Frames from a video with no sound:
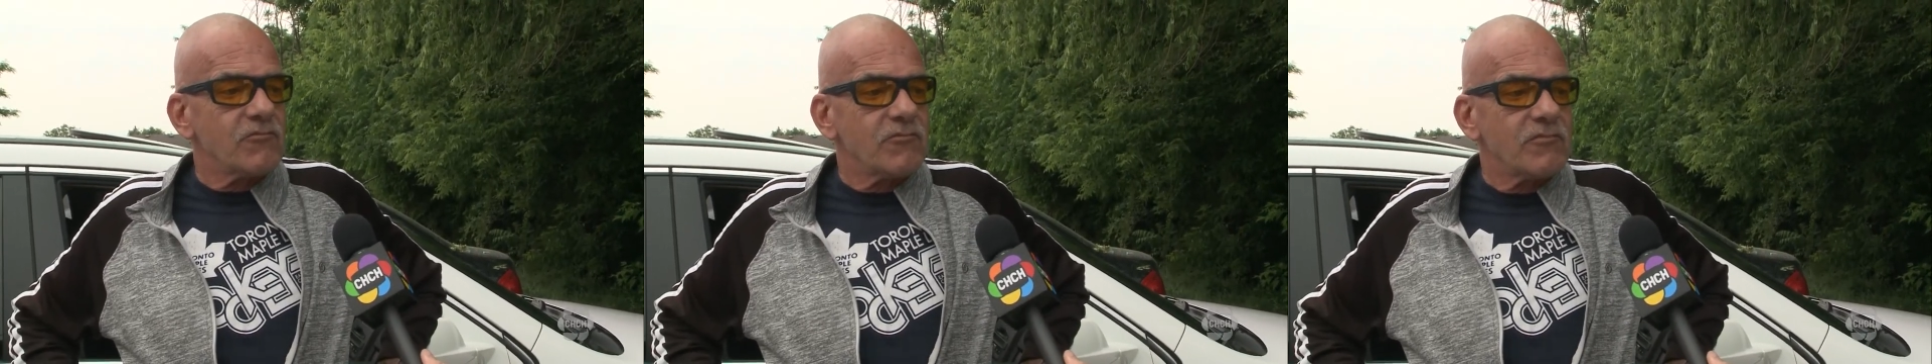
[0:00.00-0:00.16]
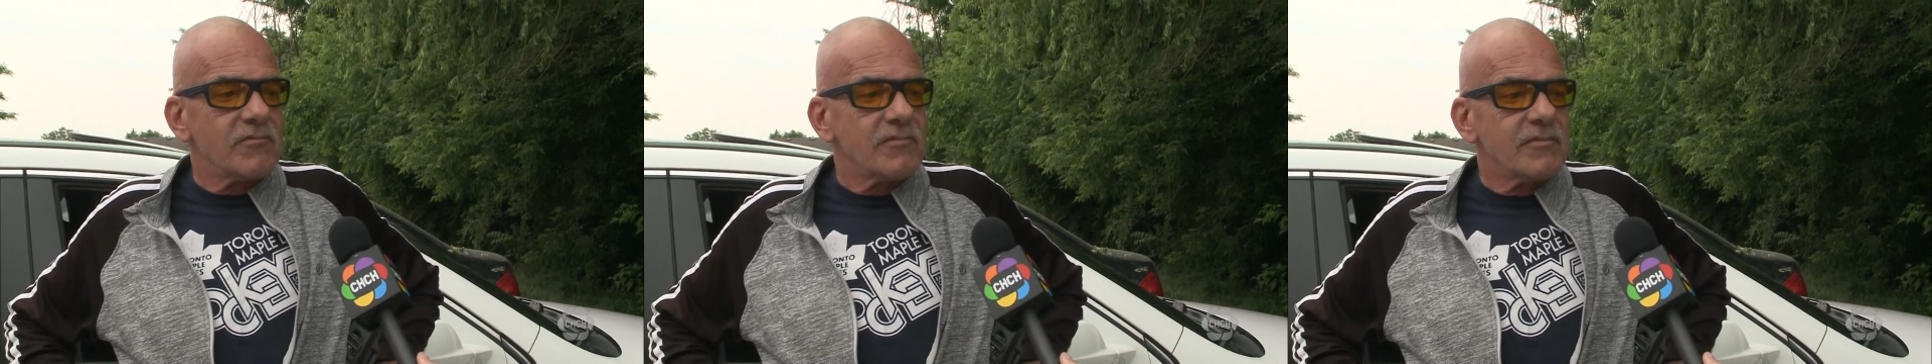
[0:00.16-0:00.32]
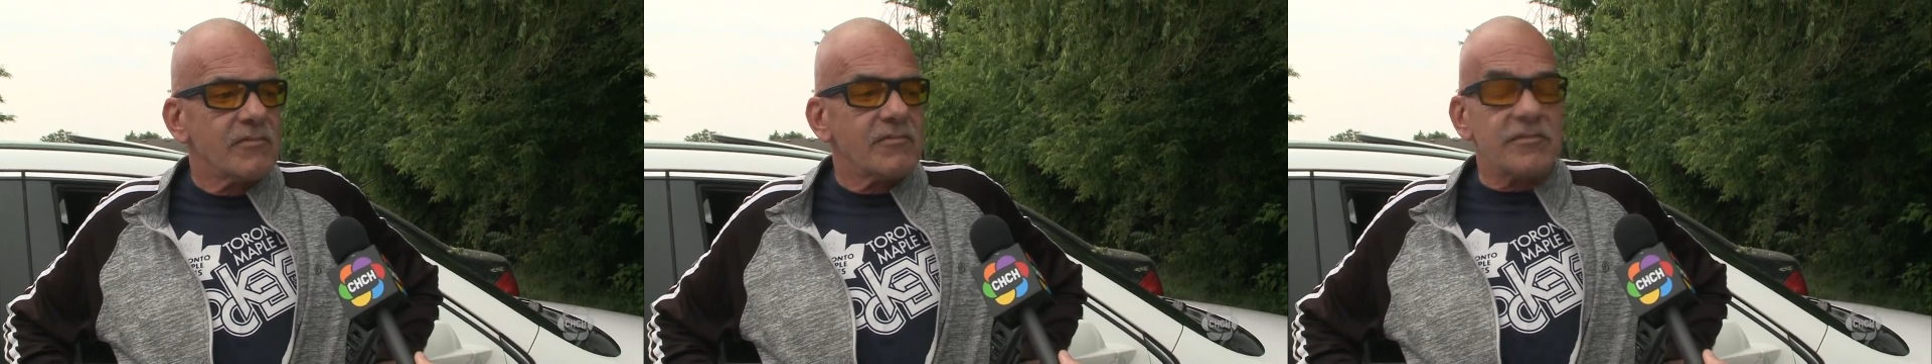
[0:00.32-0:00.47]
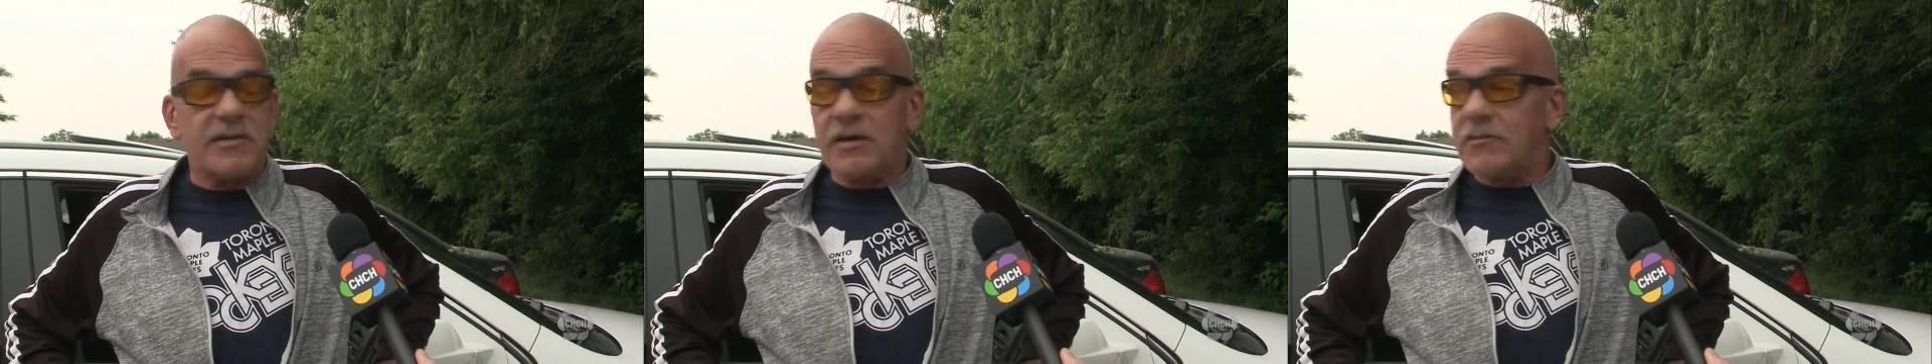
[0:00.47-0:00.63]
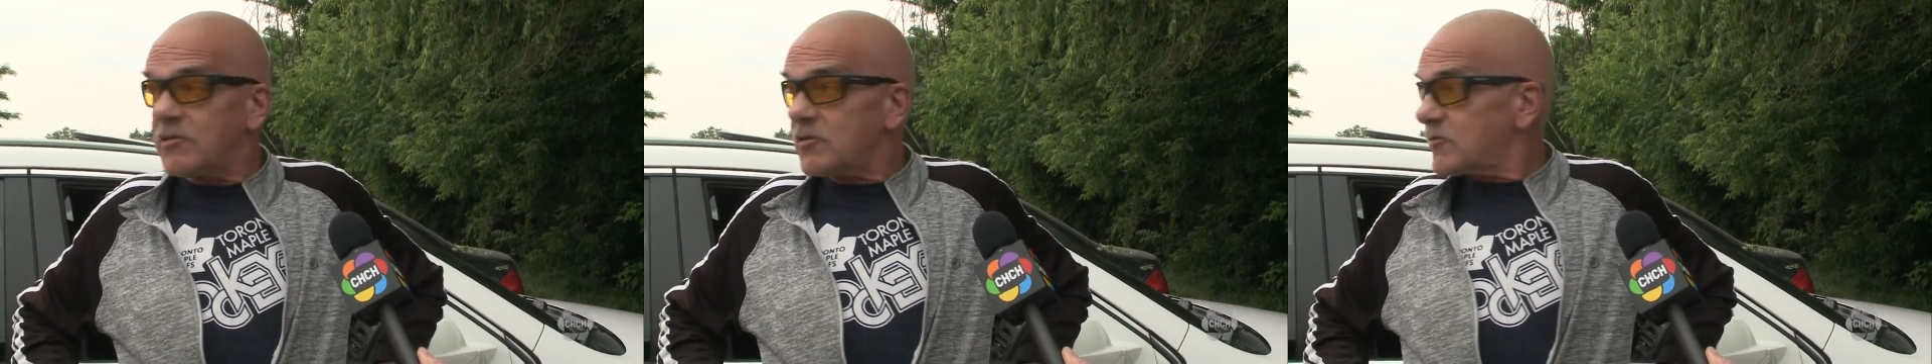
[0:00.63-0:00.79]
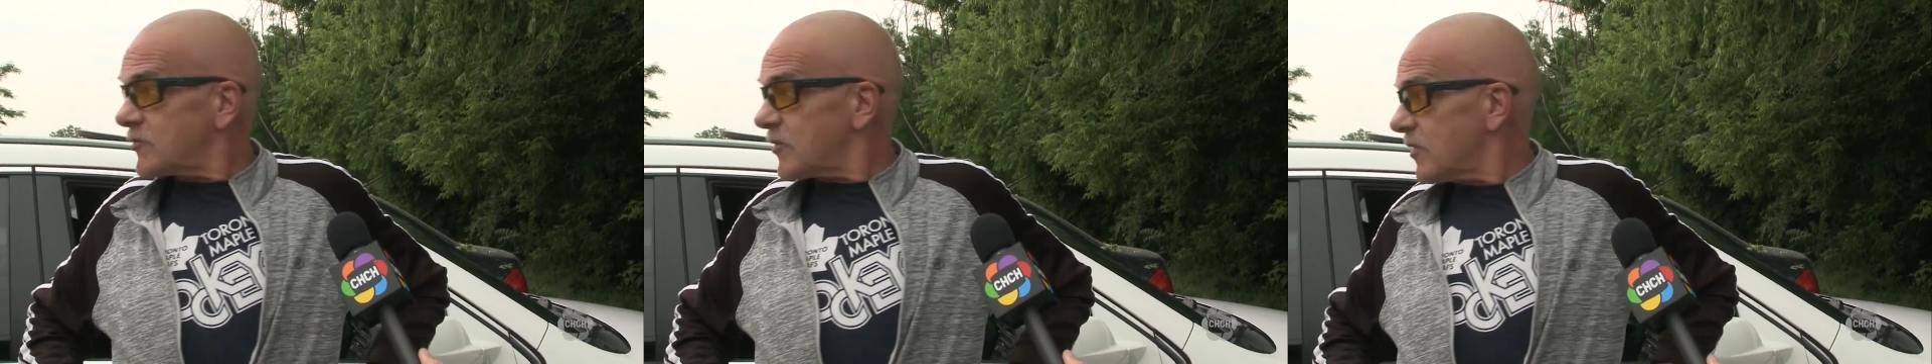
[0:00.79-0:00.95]
Right.
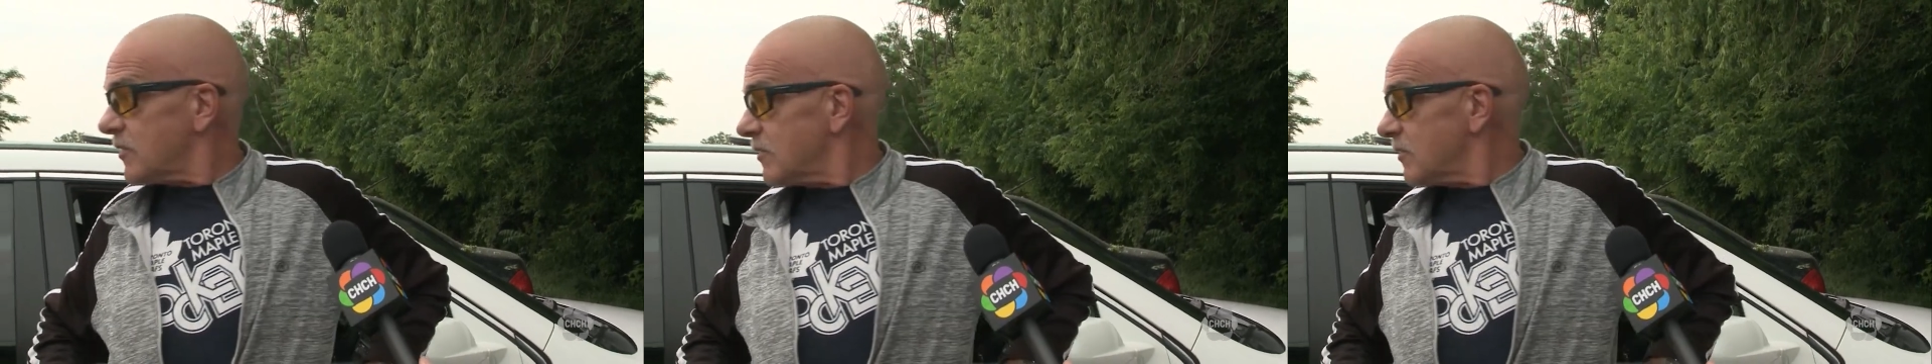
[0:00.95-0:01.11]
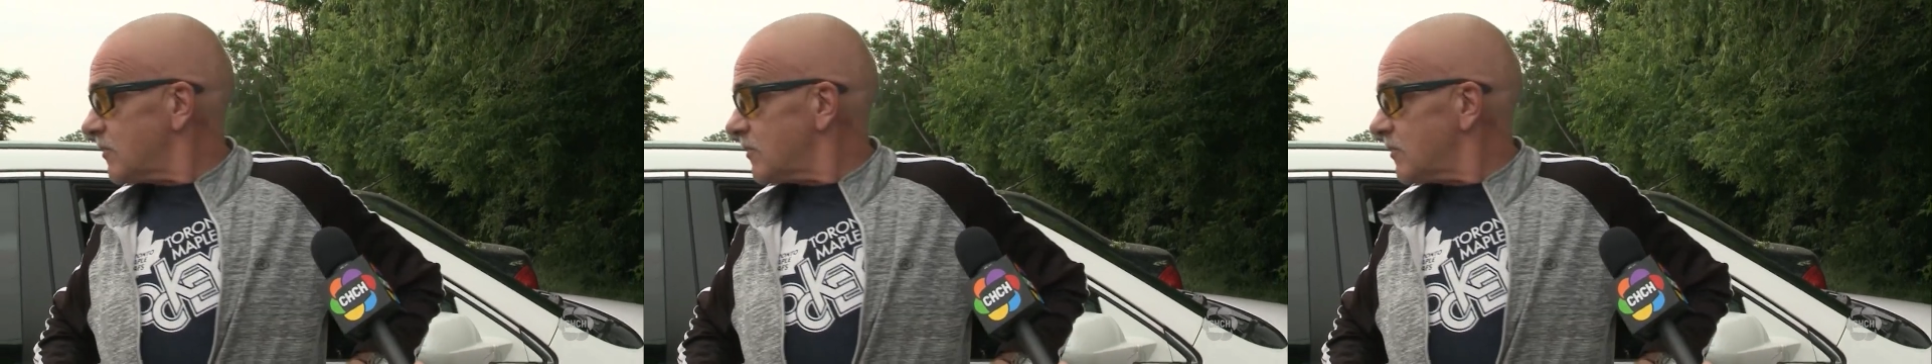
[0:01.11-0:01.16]
Devastated.